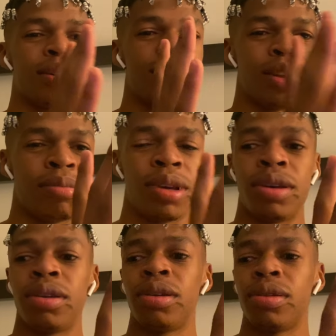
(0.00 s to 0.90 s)
Let
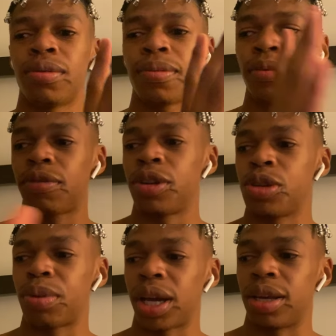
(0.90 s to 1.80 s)
me
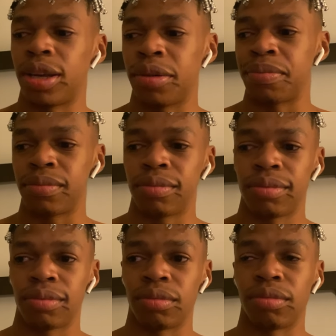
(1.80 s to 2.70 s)
finish packing.
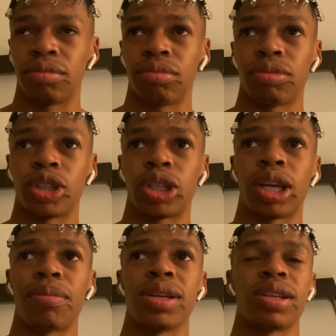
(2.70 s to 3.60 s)
Just
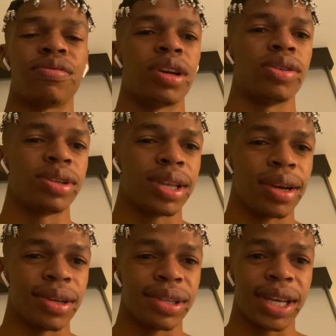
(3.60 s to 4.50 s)
take my stuff
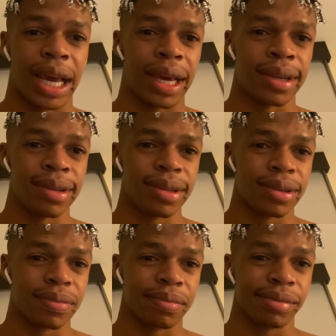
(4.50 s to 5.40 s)
downstairs. And
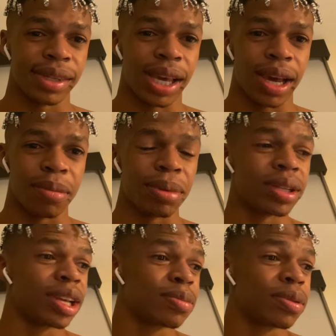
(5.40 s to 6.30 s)
yeah, but
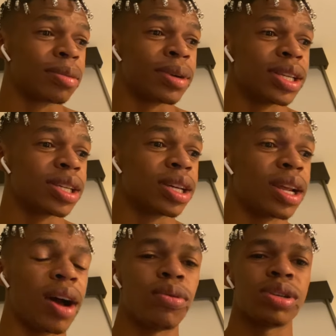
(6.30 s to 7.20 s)
that's pretty much it.
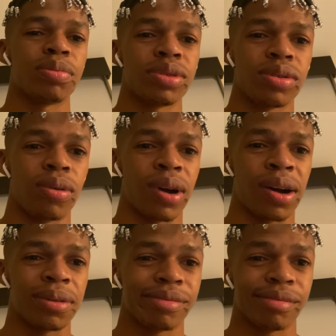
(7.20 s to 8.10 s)
I was supposed to go
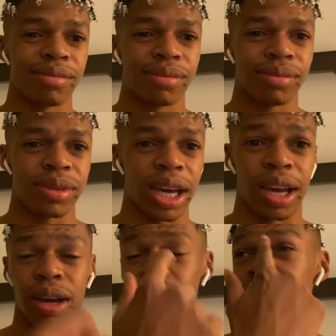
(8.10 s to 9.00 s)
out
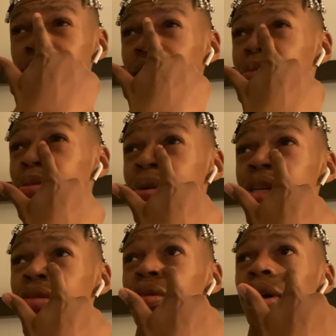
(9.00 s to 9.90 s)
because like pretty much
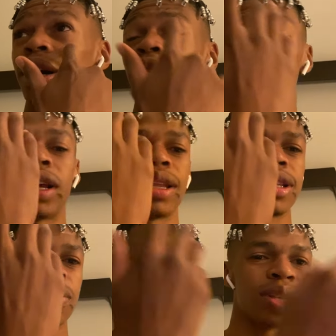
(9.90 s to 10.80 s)
every other
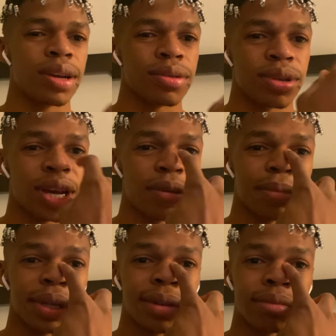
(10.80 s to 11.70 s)
team went out tonight,
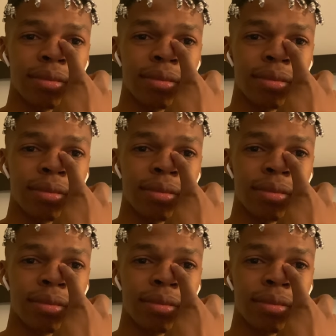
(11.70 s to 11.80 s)
but